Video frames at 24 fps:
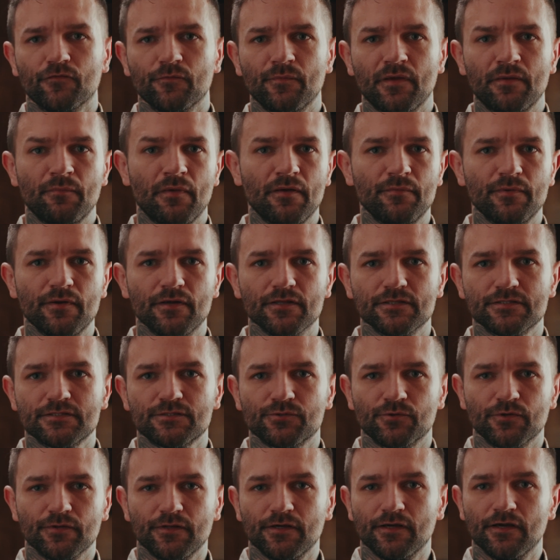Maybe it's toward
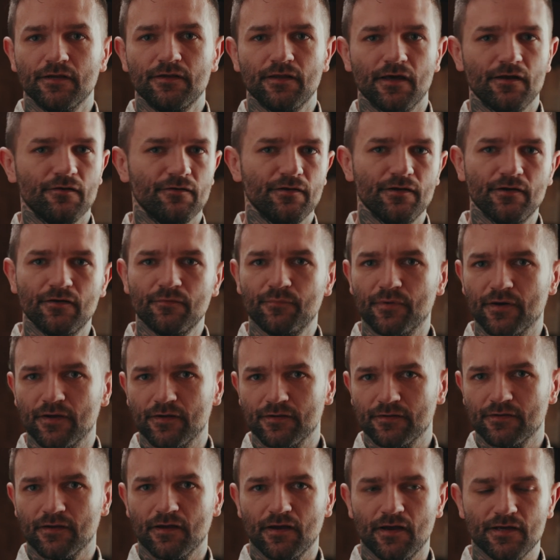the end, I don't know, but
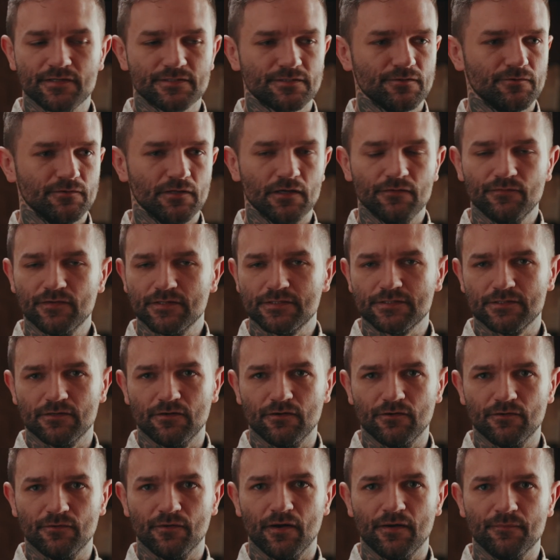I still love it.
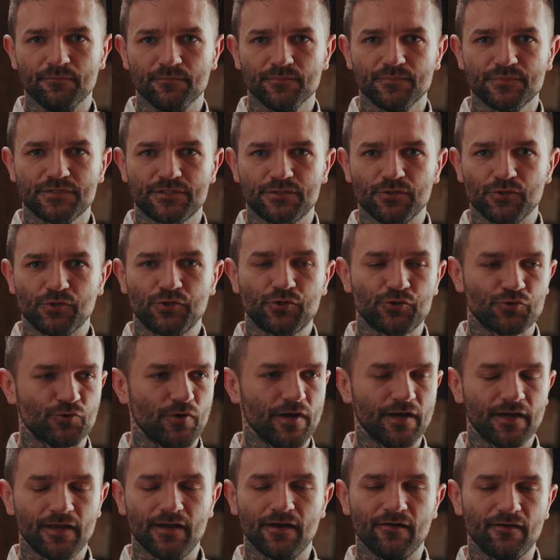So I'm still cranking
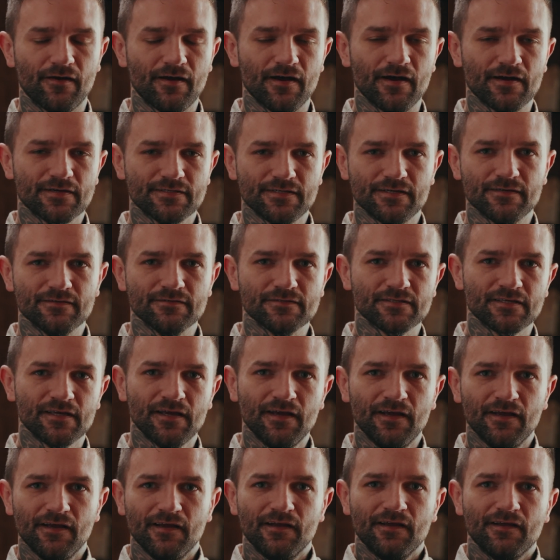out cocktails
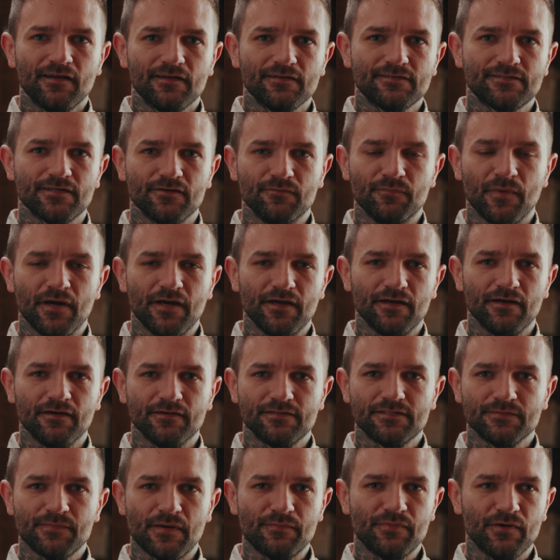till my
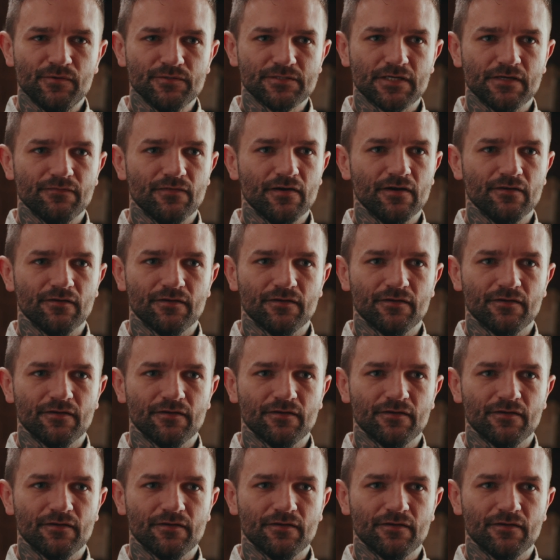bones give out.